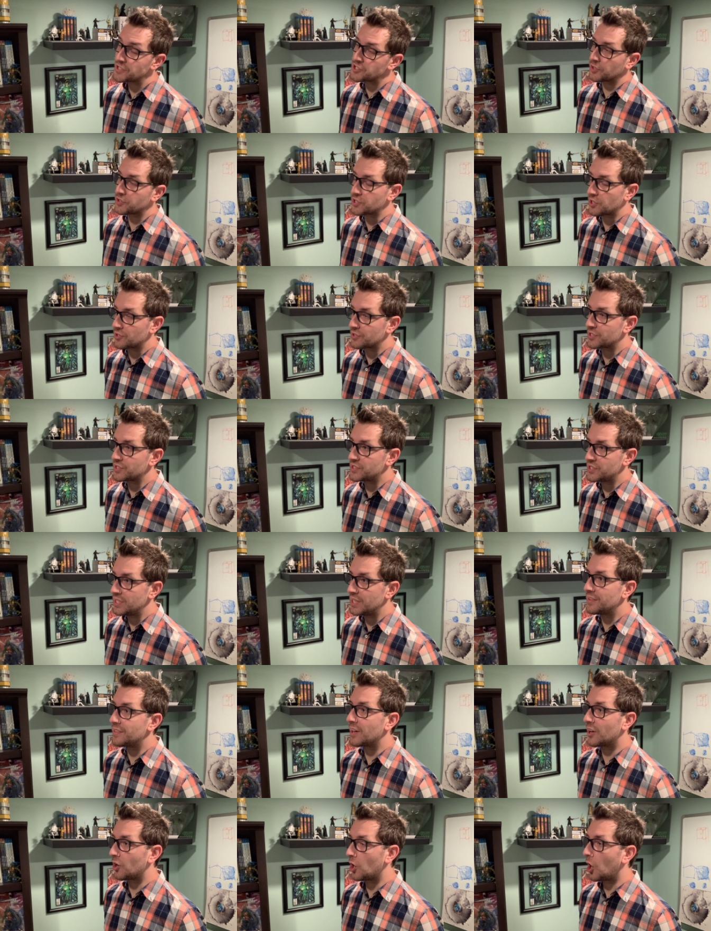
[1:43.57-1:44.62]
you'll start to see,
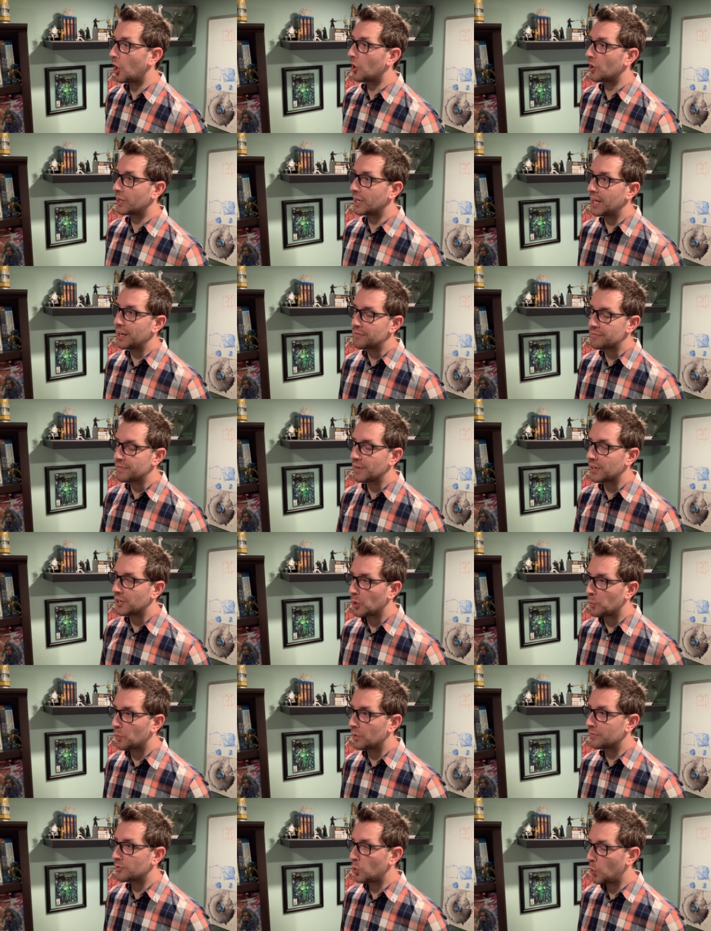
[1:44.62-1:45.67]
there are an infinite
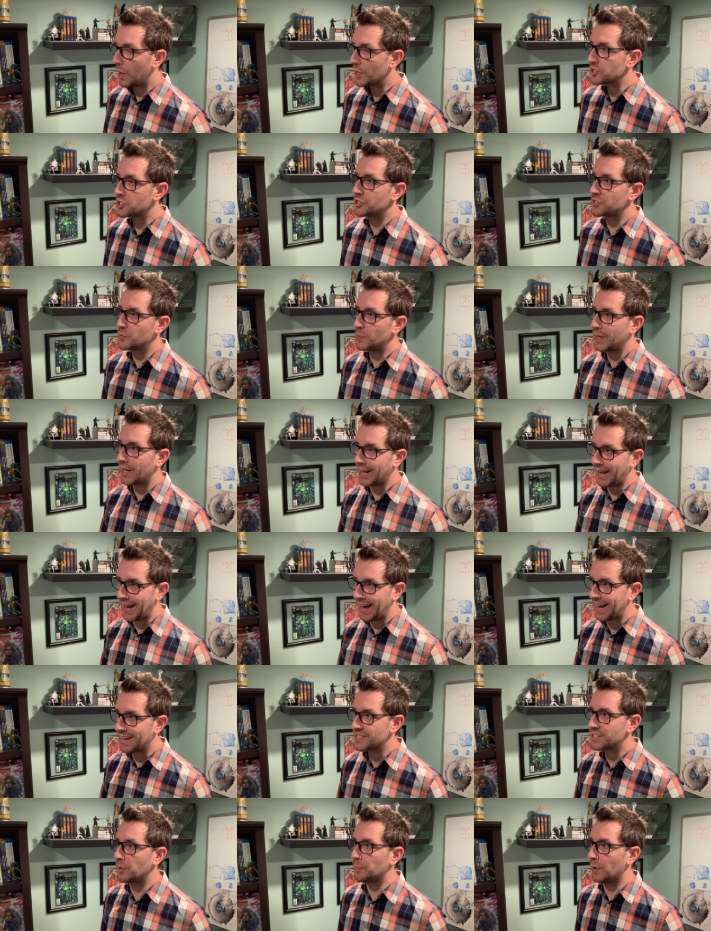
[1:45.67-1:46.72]
number of questions we can
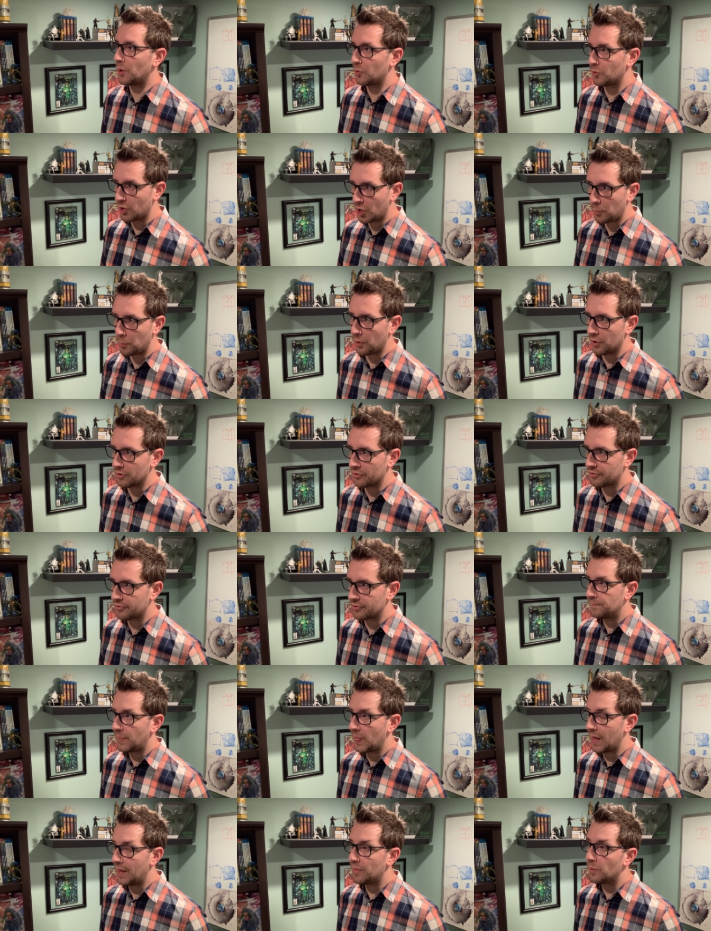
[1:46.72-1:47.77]
ask about numbers.
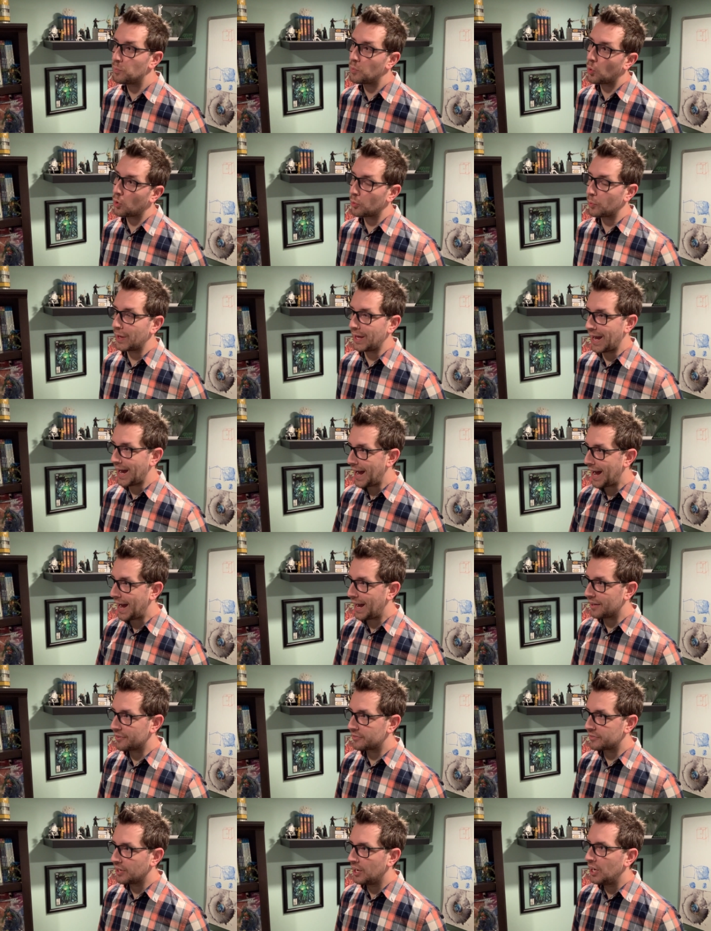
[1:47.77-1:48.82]
And the more we
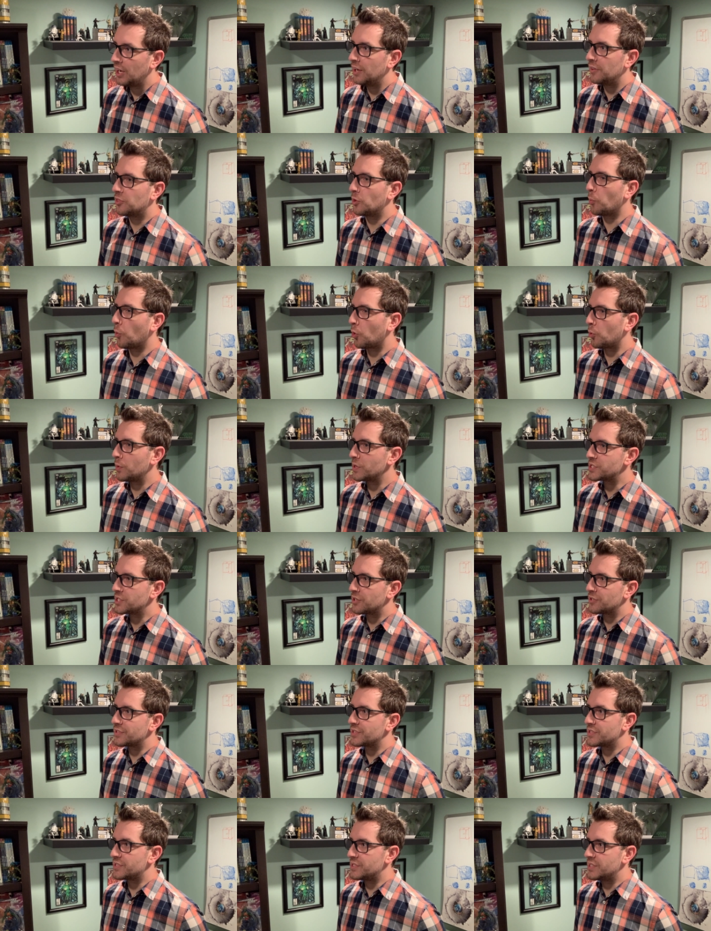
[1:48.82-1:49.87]
ask, the more we start
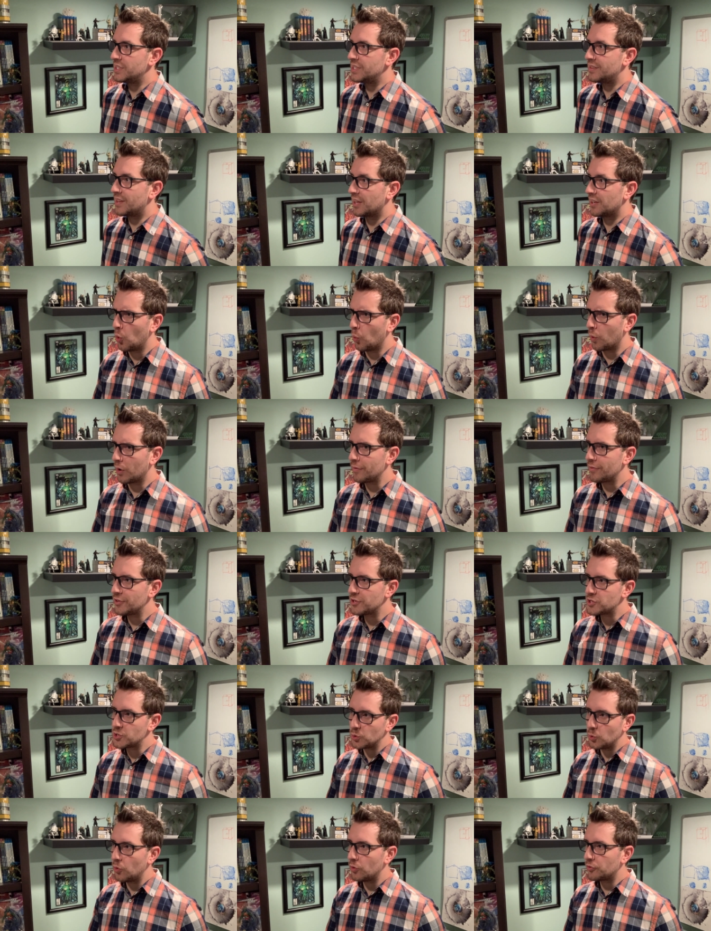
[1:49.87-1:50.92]
to see that one of the
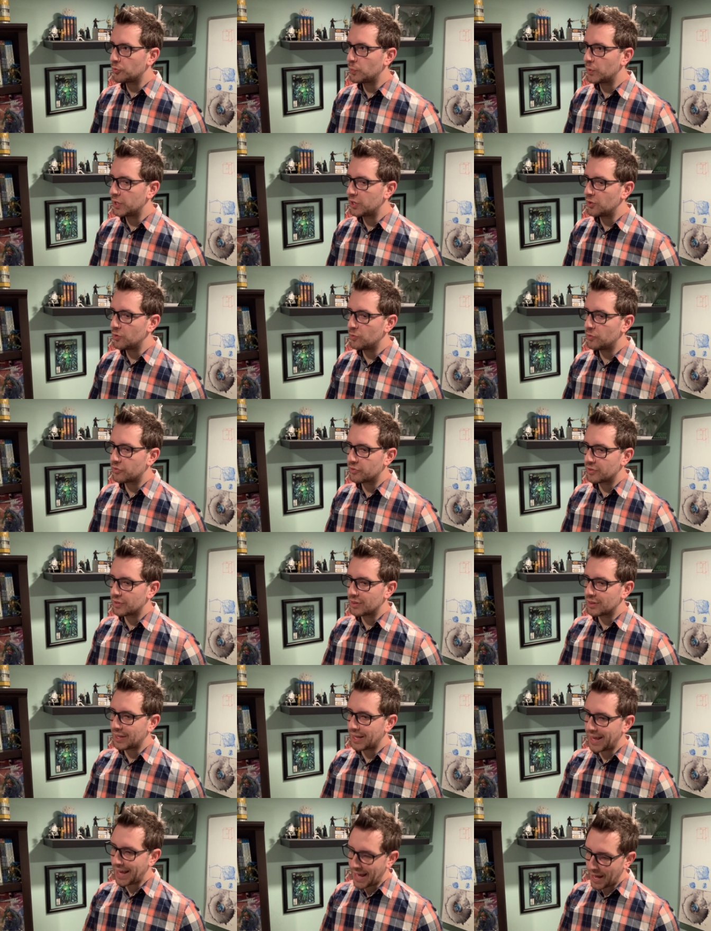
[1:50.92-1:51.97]
tools we use
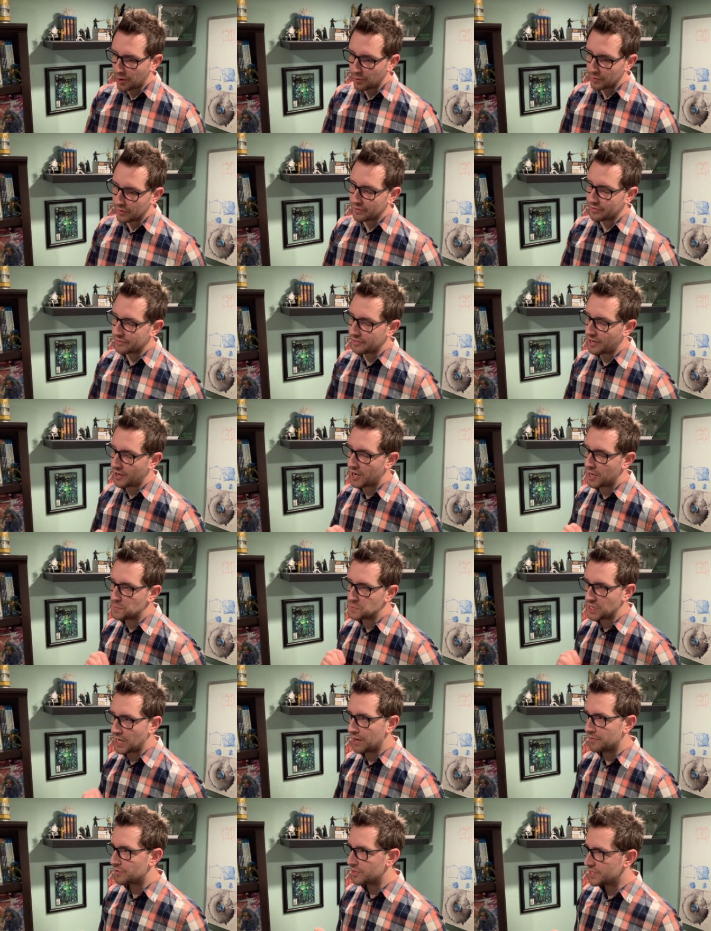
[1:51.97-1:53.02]
countless times
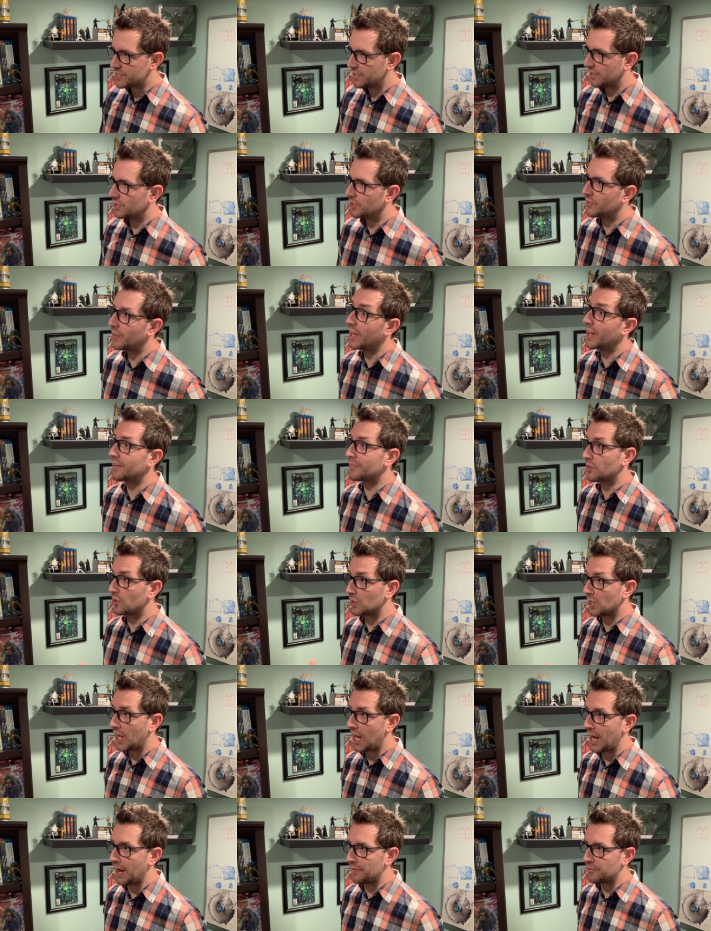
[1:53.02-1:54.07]
every single day of our
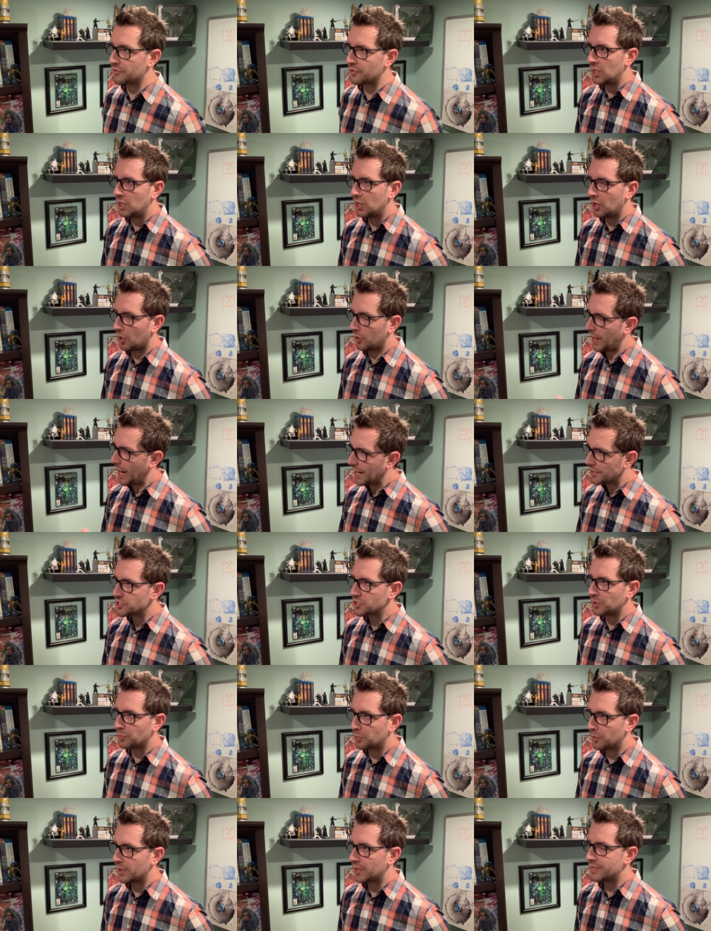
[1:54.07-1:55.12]
lives is actually
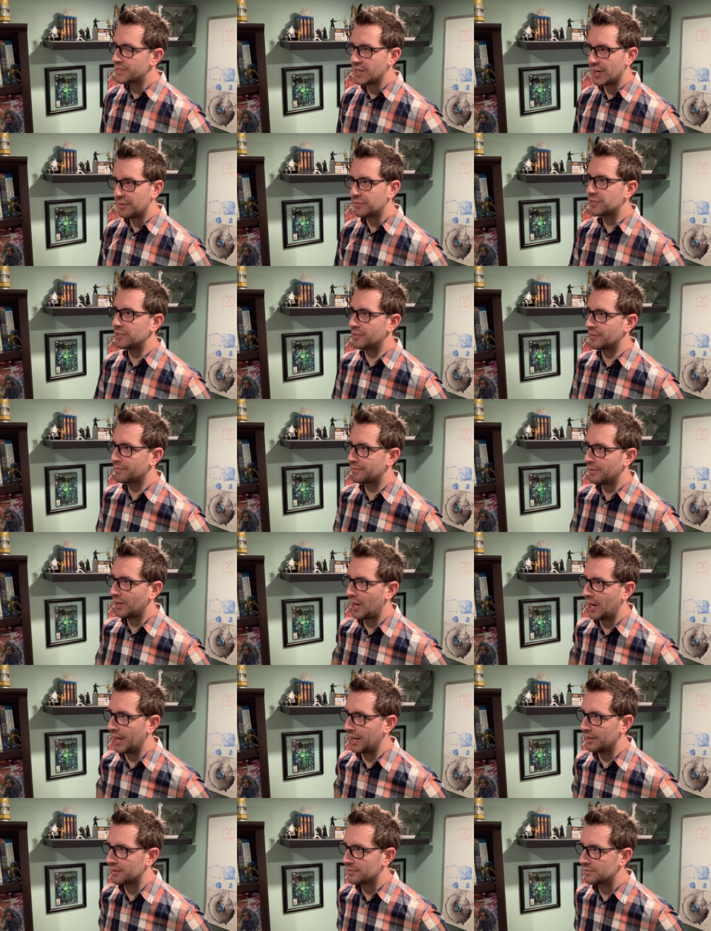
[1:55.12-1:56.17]
pretty tough to
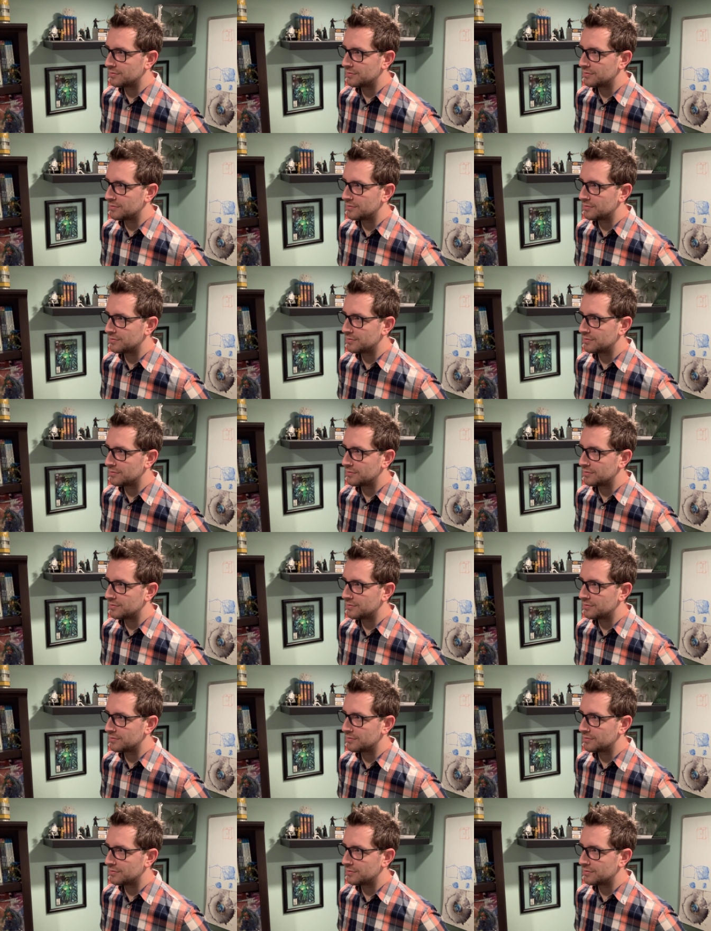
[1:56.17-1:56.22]
define.